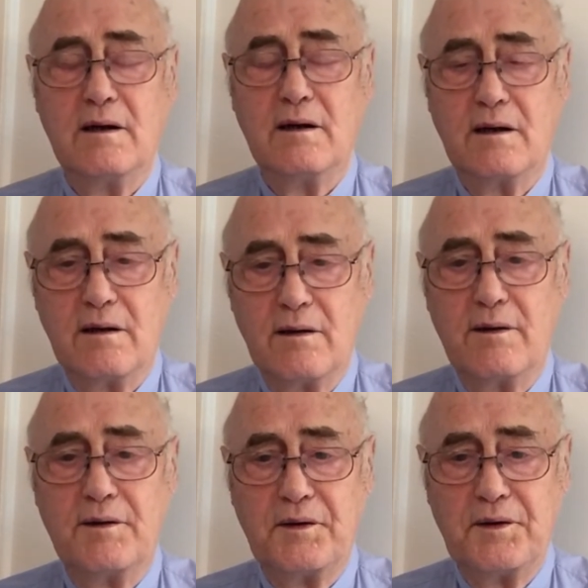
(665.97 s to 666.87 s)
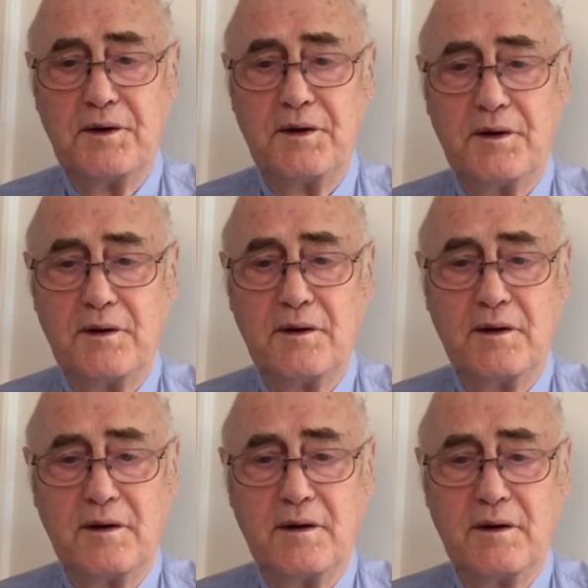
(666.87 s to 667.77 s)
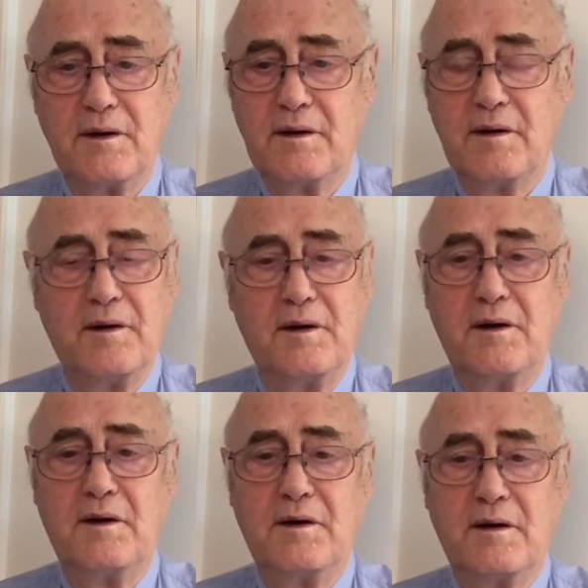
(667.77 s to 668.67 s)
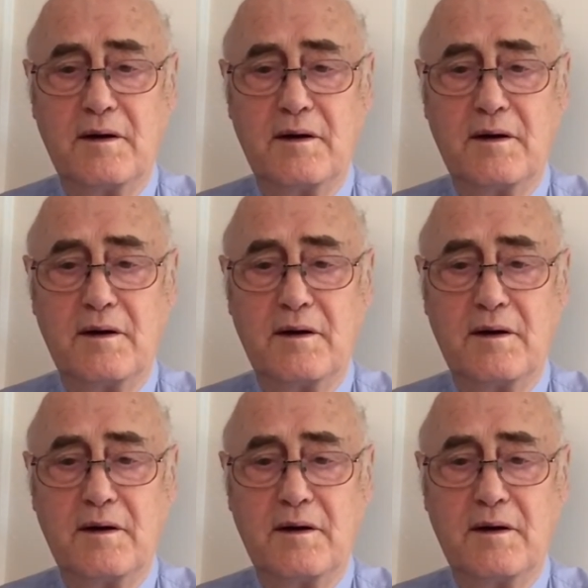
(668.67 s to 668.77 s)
No one is speaking in this clip.